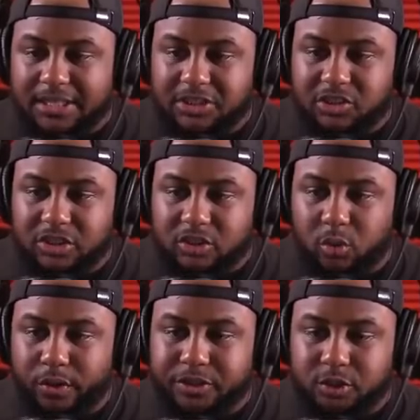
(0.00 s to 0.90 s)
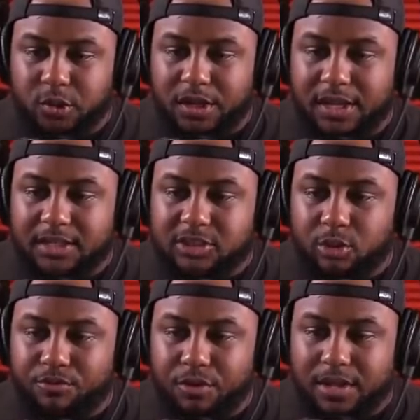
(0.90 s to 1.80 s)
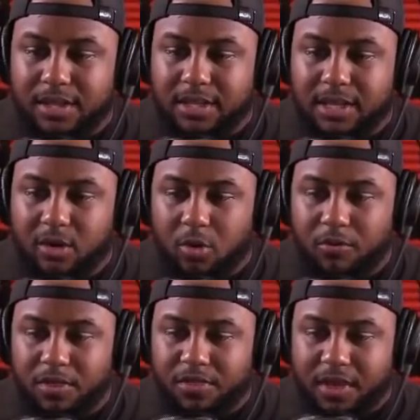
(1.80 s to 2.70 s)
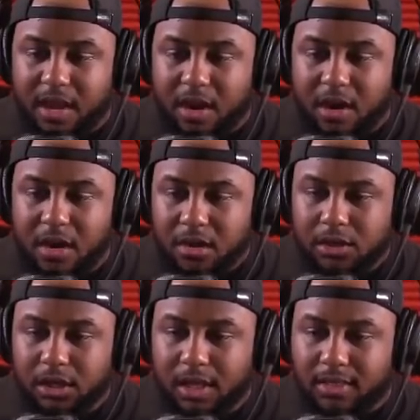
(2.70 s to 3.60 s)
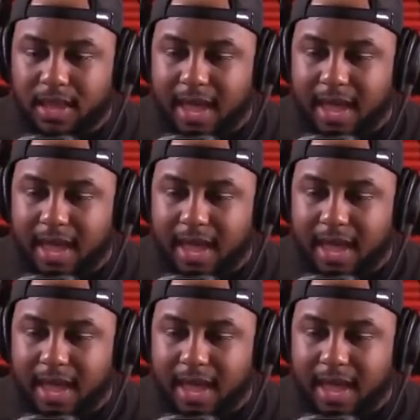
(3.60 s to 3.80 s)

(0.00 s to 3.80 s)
That's the Toy Story end. So if we can get over there, look at